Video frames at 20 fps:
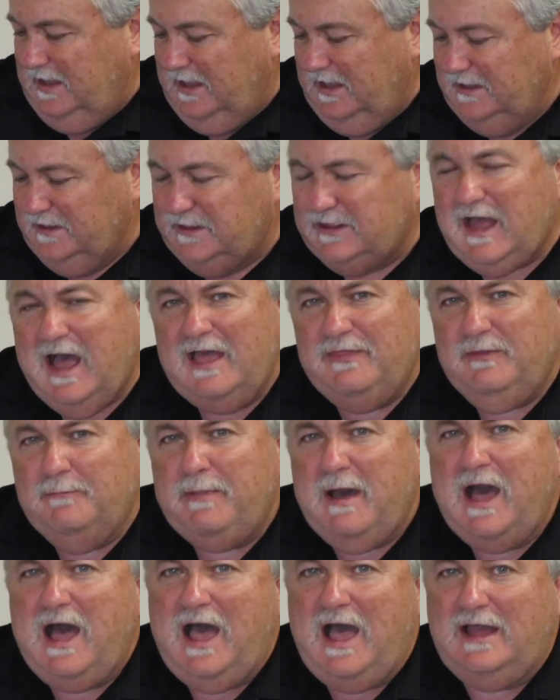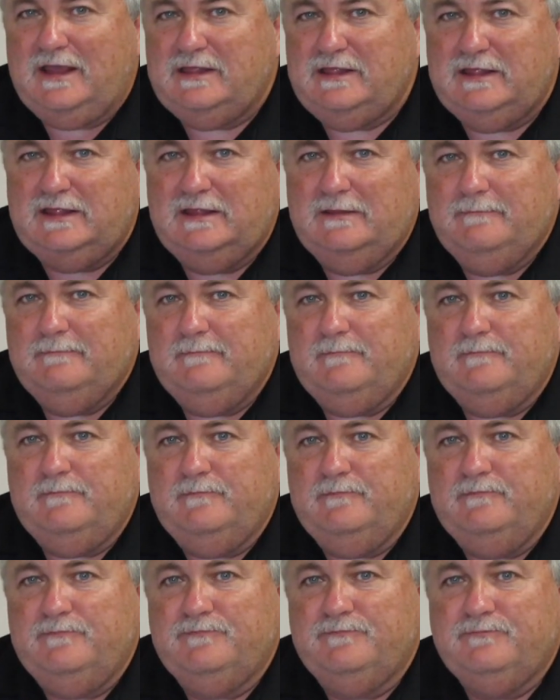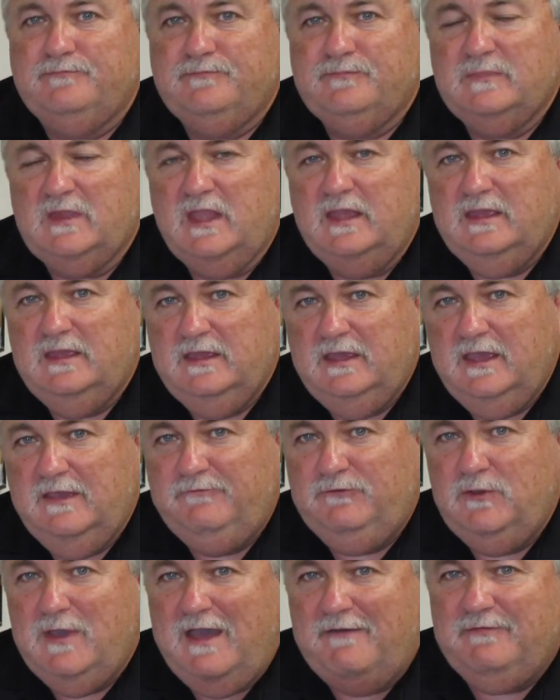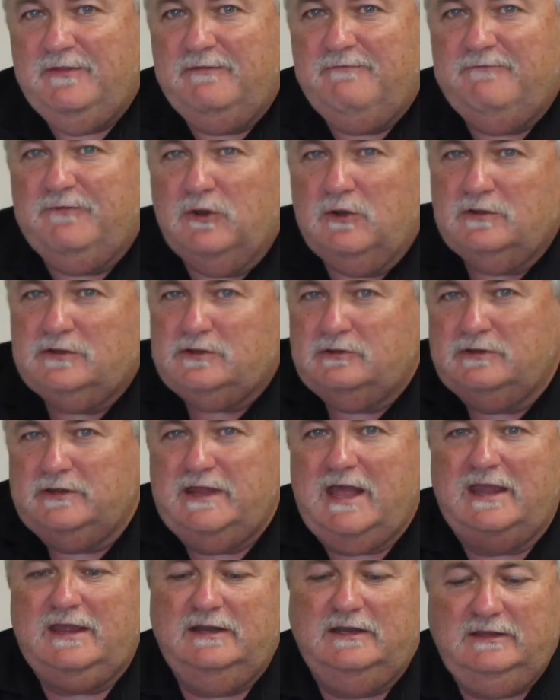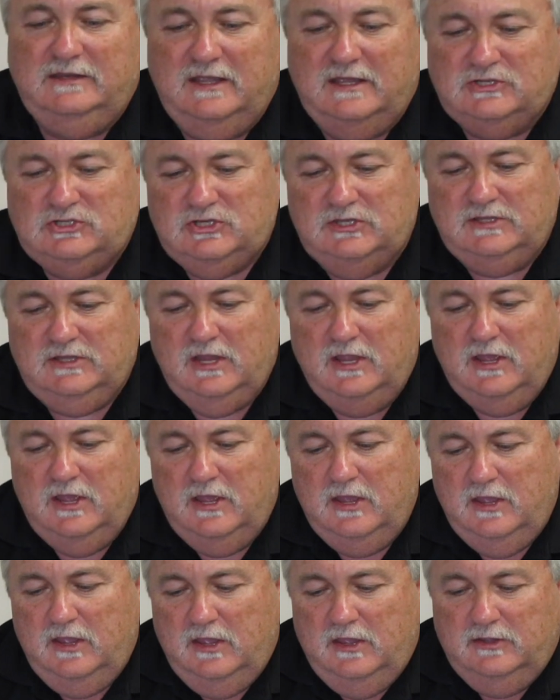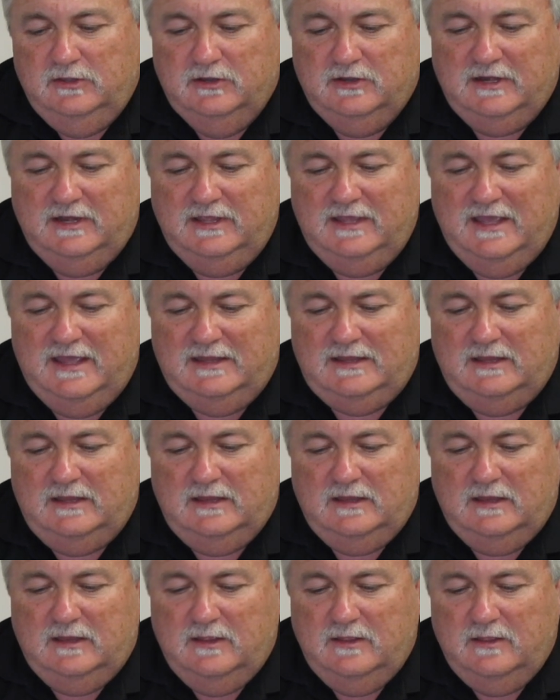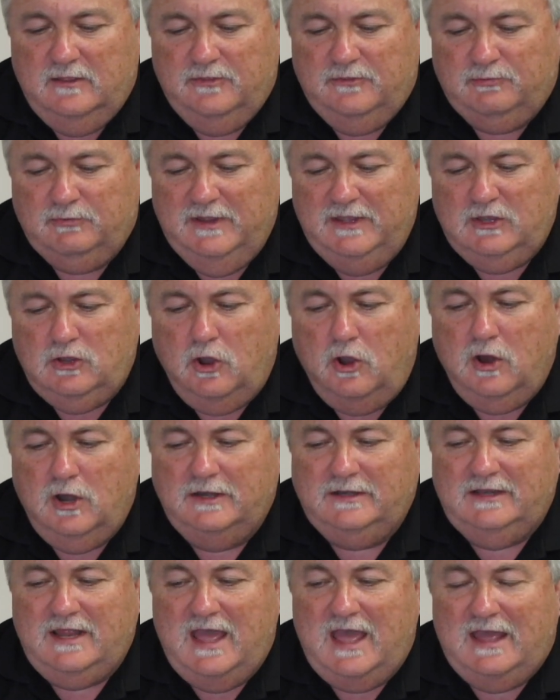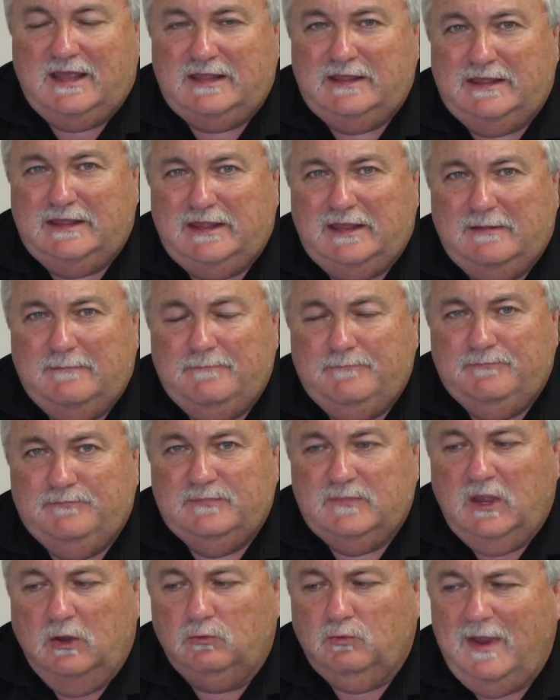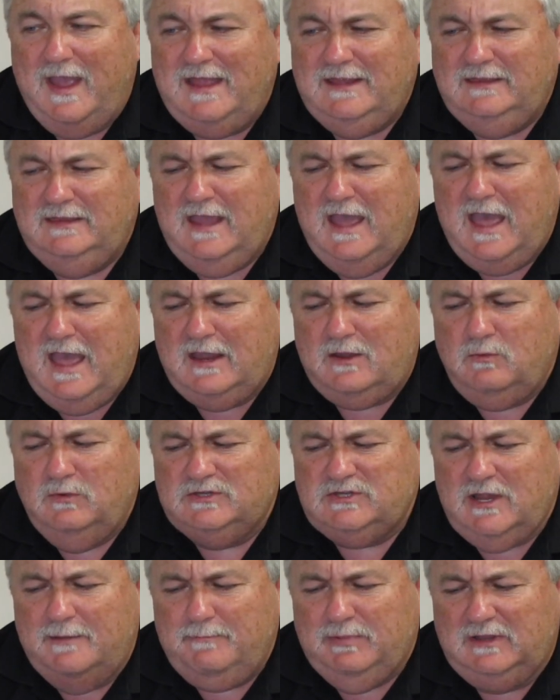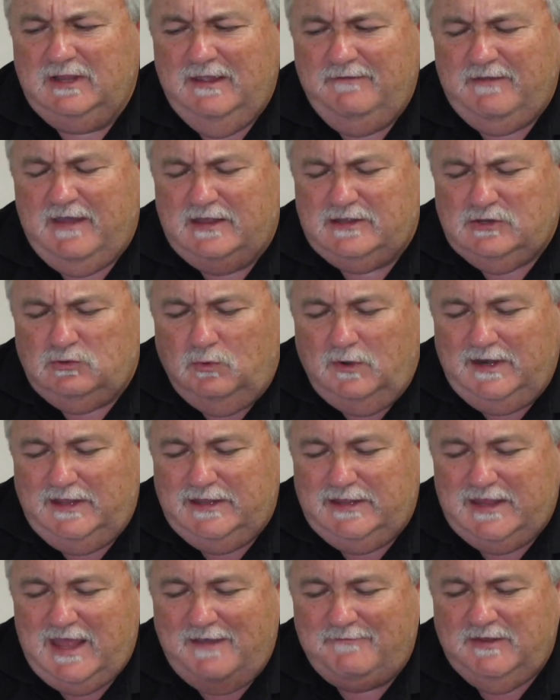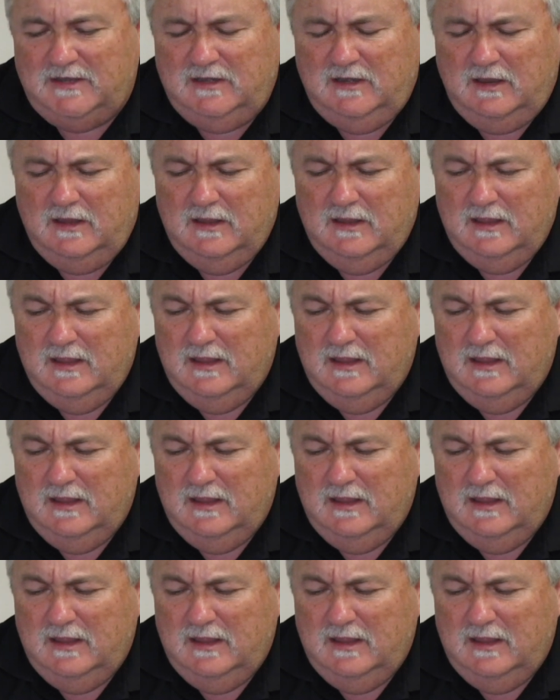Inside the box, if you have the 1st or 2nd edition, you're going to get 3 card decks. A red deck, which I believe has 27,